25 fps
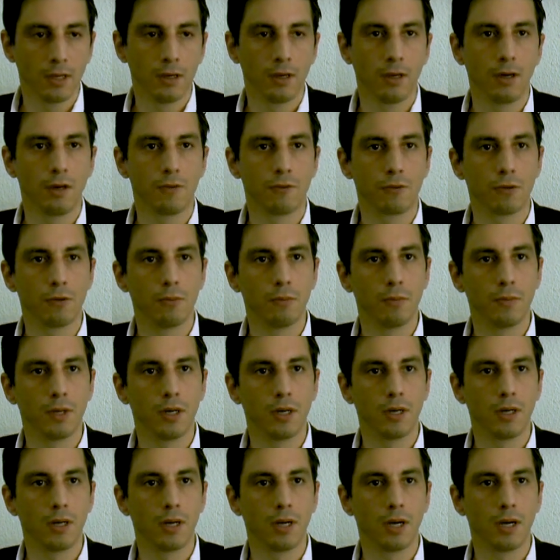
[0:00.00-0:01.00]
uh, from
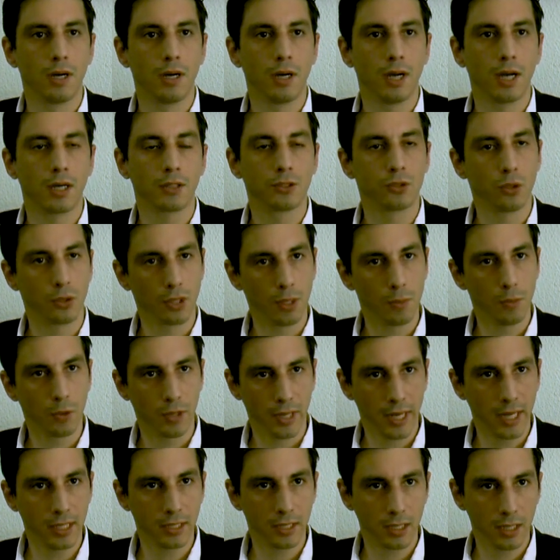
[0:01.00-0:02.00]
uh, Acción
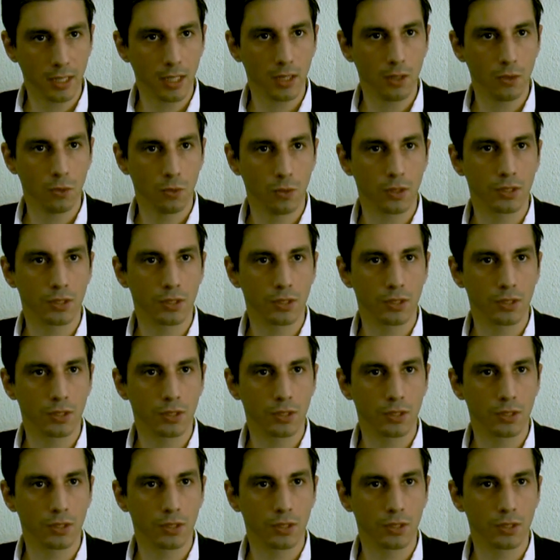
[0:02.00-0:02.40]
Democrática,